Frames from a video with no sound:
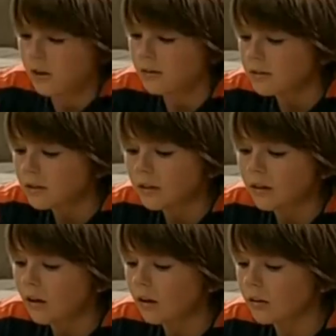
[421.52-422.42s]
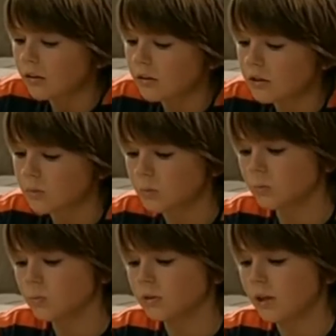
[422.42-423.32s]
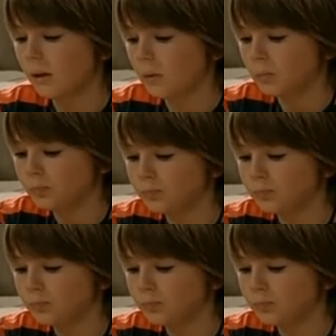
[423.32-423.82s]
Changing colour to yellow.